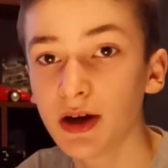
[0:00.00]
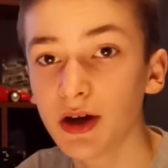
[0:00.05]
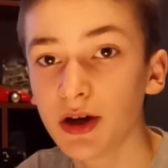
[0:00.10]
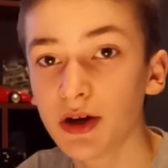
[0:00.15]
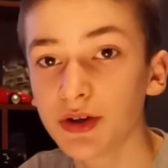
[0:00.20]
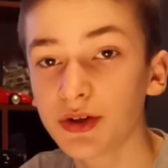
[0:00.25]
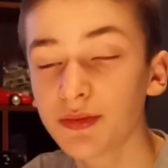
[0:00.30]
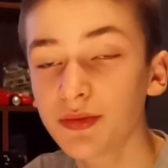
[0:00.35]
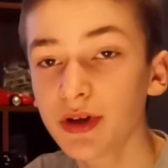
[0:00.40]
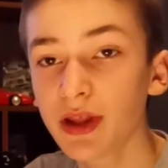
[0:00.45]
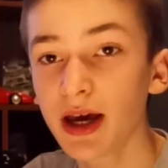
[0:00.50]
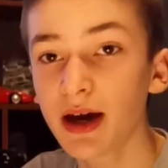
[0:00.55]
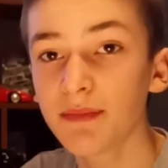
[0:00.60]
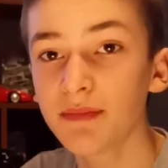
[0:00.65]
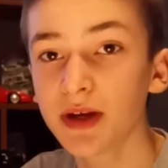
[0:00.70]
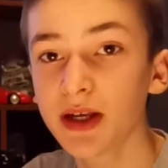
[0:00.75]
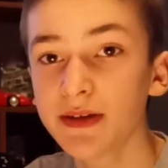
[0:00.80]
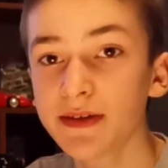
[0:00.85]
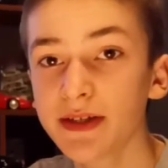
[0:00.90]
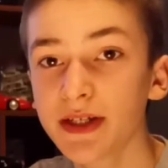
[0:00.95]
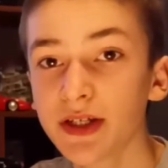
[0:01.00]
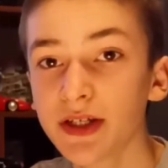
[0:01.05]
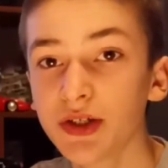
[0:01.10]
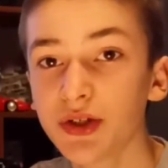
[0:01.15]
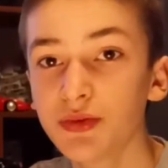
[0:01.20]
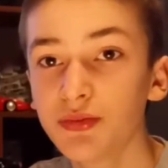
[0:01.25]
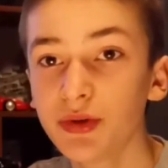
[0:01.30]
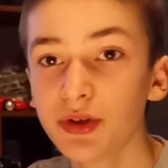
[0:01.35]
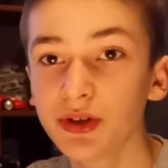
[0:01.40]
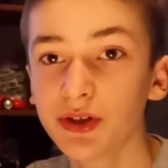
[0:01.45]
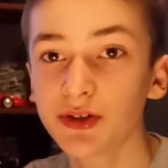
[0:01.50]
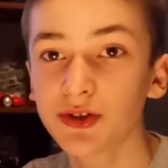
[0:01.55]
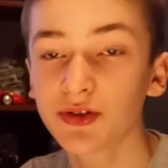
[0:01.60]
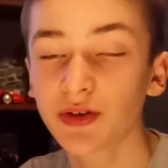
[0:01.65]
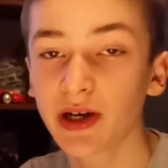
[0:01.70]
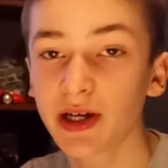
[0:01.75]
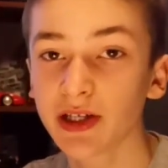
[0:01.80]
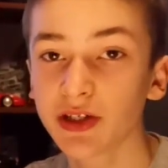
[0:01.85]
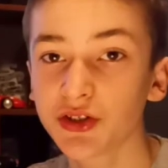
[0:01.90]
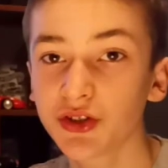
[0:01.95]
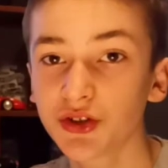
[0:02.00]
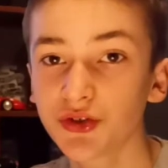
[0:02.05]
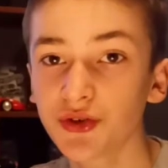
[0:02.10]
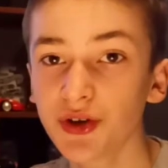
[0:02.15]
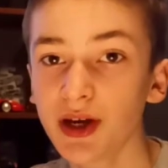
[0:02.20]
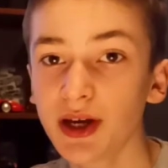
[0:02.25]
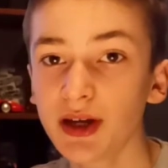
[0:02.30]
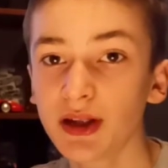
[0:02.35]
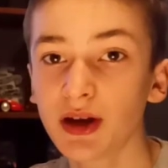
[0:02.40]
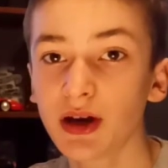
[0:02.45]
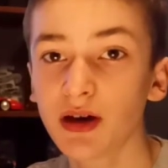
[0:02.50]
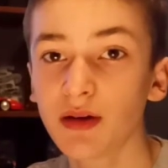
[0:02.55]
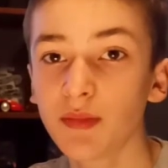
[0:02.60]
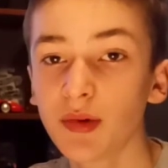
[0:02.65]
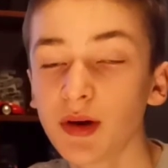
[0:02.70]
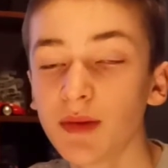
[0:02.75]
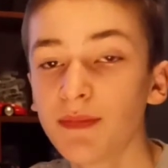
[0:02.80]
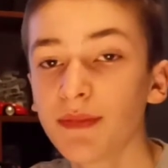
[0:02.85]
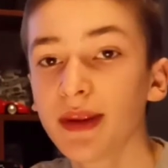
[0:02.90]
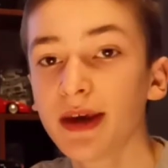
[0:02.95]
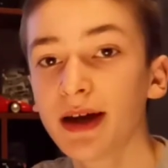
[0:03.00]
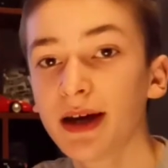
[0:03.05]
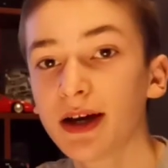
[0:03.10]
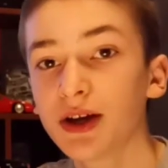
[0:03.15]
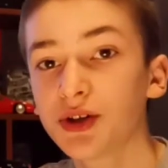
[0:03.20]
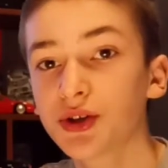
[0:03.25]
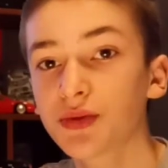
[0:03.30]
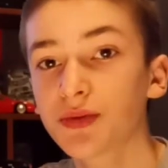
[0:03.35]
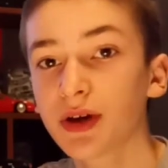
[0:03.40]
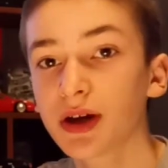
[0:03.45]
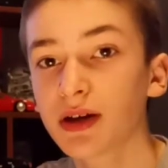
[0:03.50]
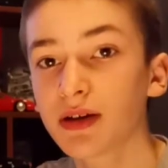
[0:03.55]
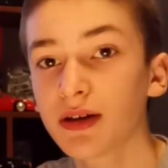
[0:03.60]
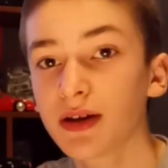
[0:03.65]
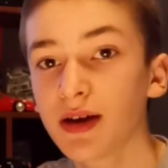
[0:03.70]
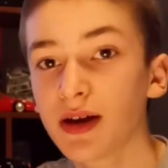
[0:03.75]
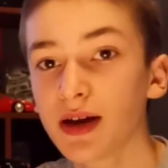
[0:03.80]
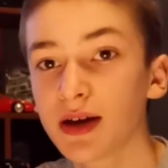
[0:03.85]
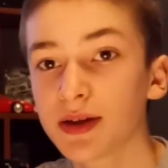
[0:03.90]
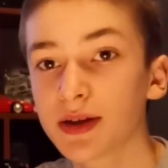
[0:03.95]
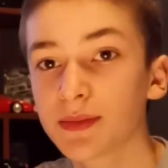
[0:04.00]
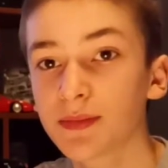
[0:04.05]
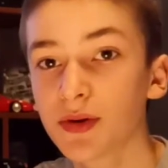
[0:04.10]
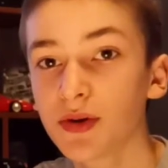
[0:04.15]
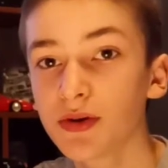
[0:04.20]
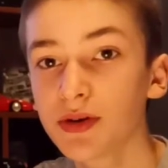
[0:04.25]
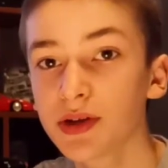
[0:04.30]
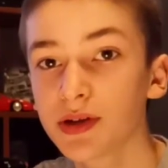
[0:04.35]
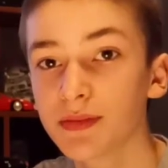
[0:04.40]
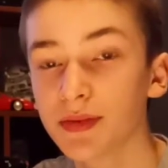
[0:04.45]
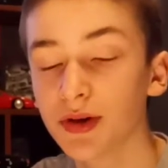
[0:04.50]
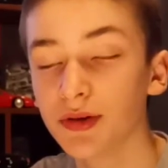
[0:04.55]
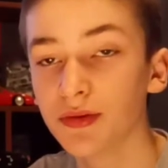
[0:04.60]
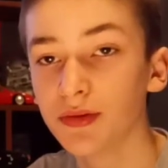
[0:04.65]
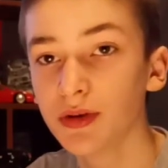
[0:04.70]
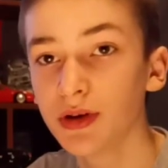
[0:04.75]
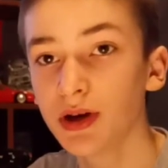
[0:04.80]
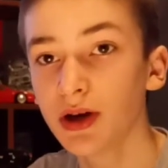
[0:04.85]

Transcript: So what that means is you want to try and straighten up as quickly as possible.